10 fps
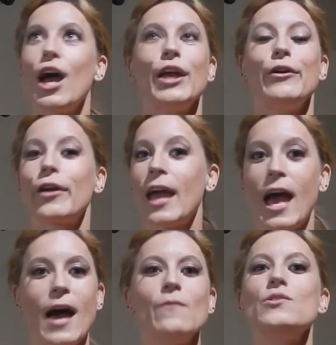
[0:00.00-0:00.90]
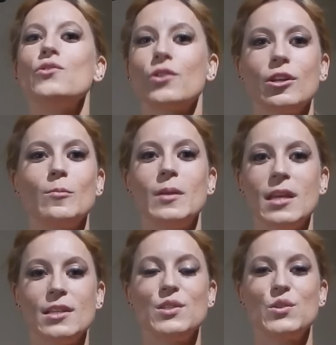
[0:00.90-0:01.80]
Your calves are gonna
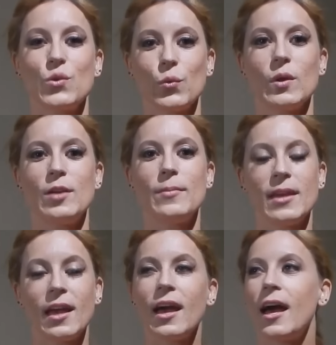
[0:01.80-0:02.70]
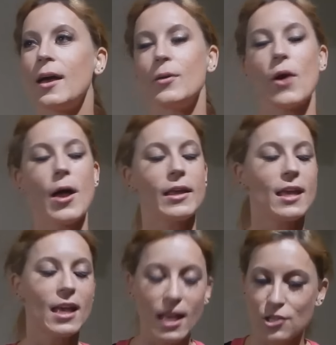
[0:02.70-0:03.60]
be screaming. I
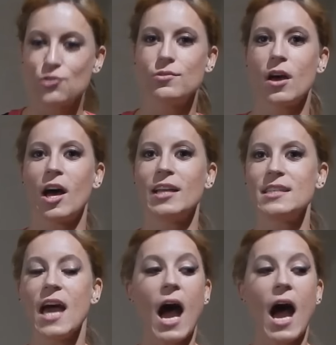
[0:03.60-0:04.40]
kid you not.